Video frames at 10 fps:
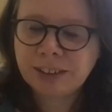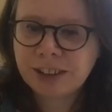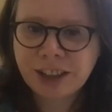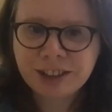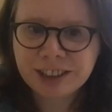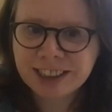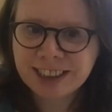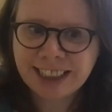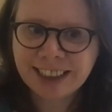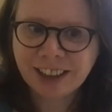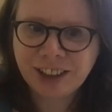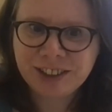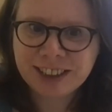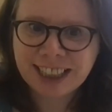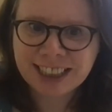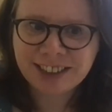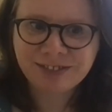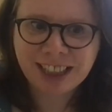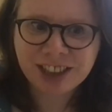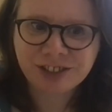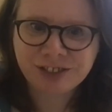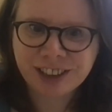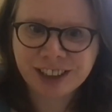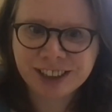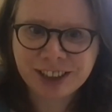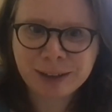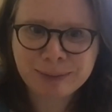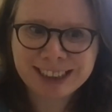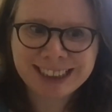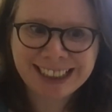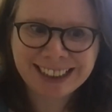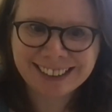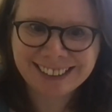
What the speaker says: No, just to say a huge thanks to Rachel for her time today.